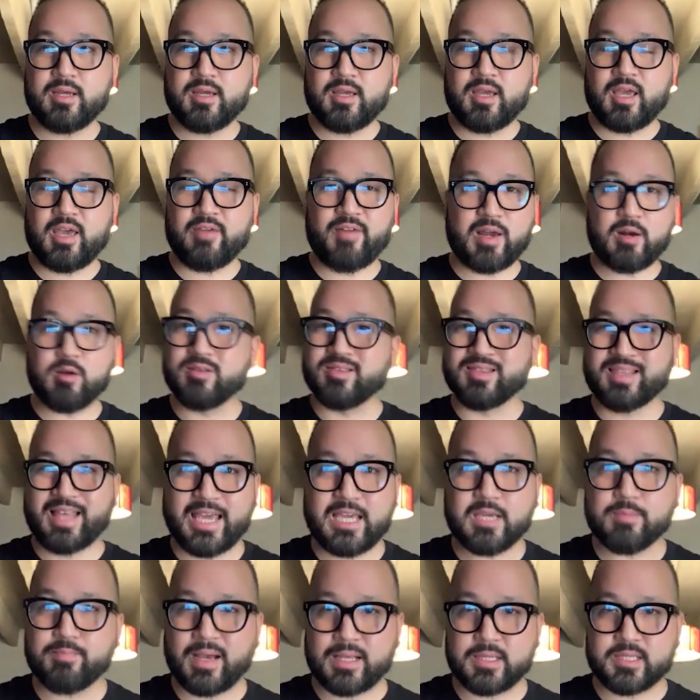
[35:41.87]
If I don't
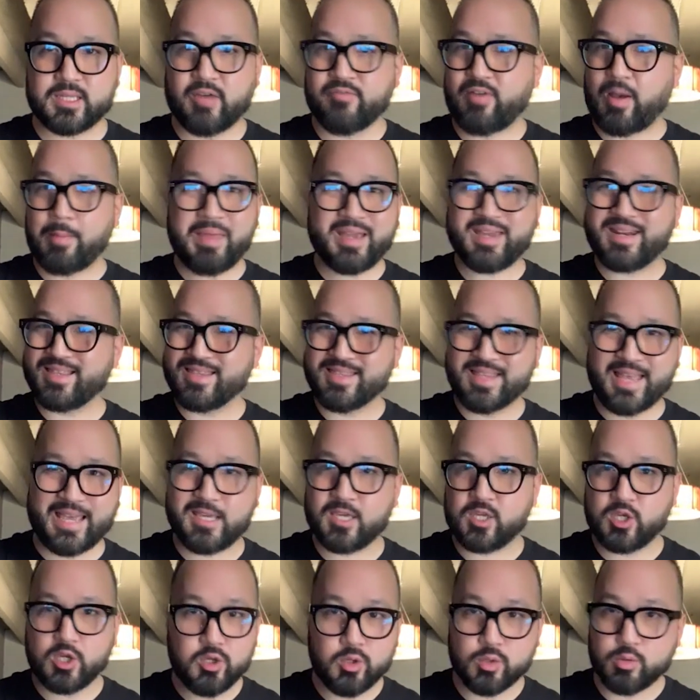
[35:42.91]
like myself, I'm not going to like
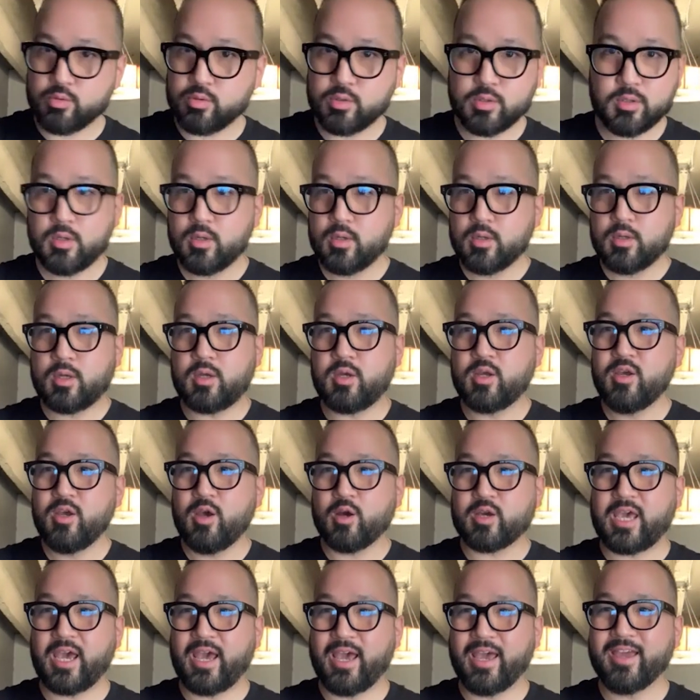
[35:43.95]
you,
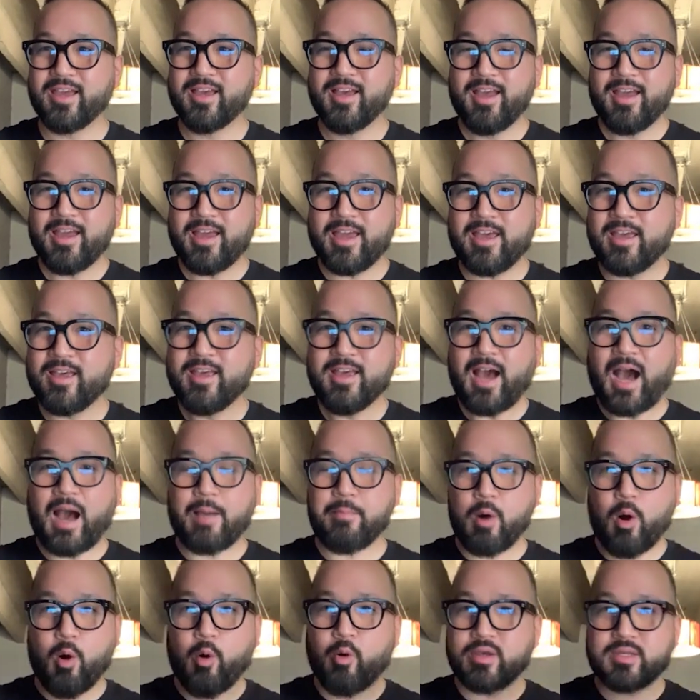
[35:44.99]
okay? I'm
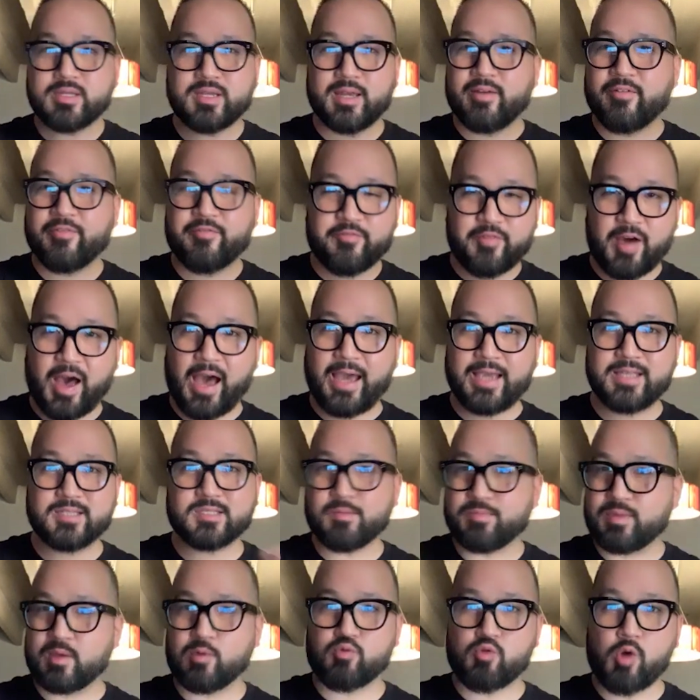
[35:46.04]
always going to find
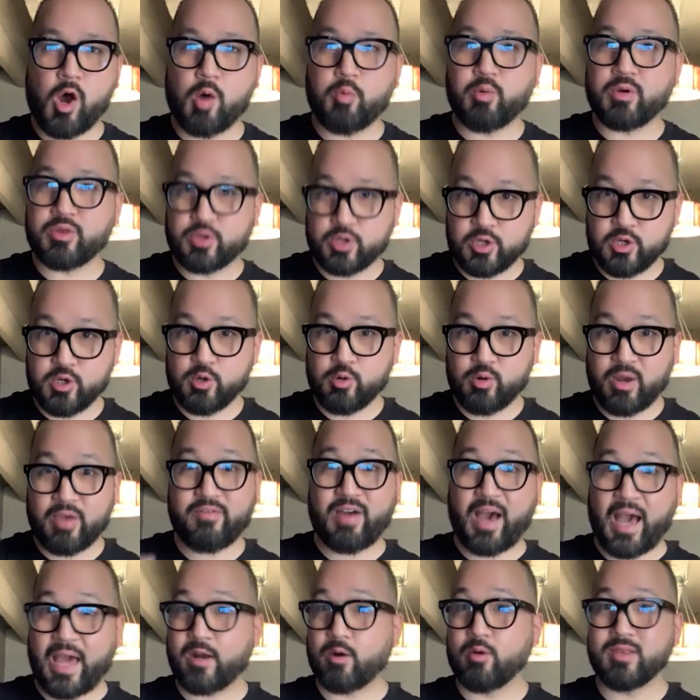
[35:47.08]
something wrong with you if
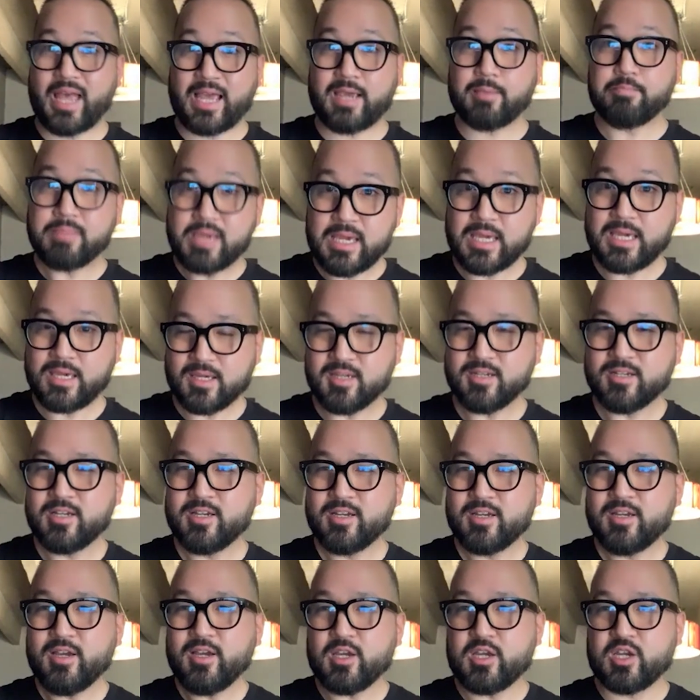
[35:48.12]
I don't like me.
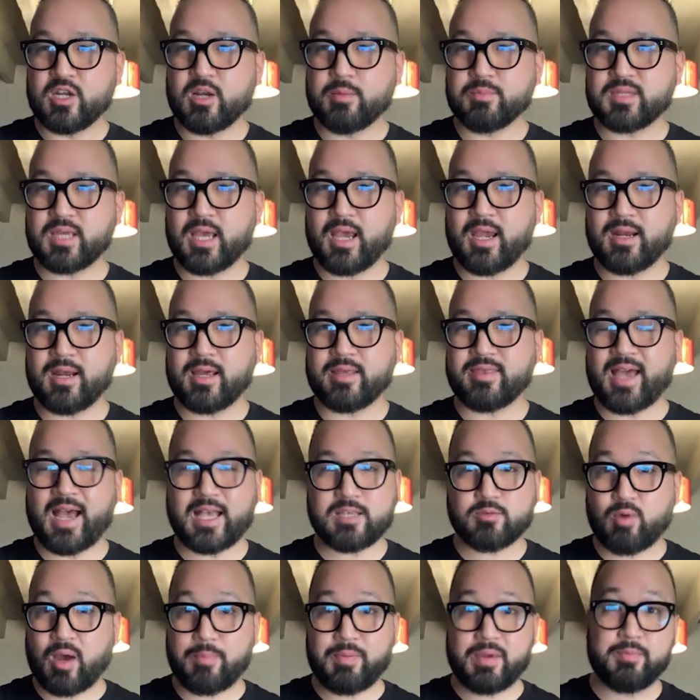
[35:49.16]
You know what I'm saying? And that's
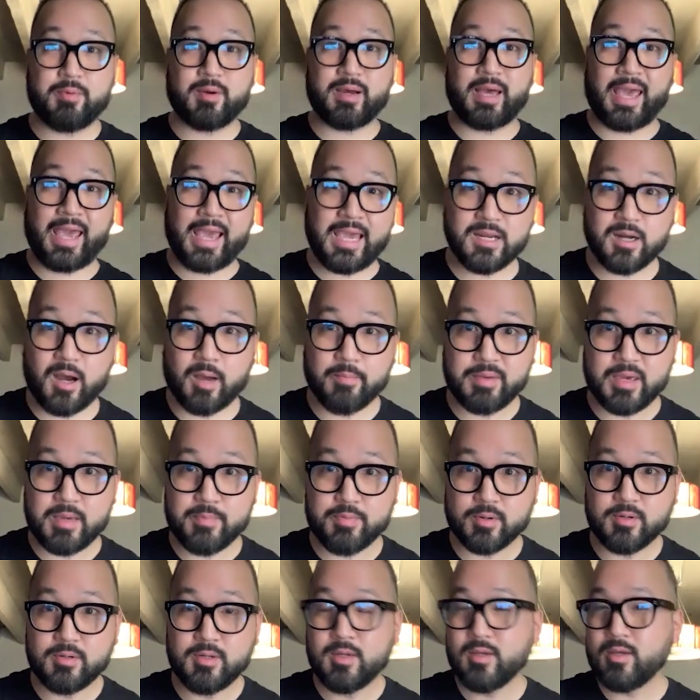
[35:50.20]
why people hate on people.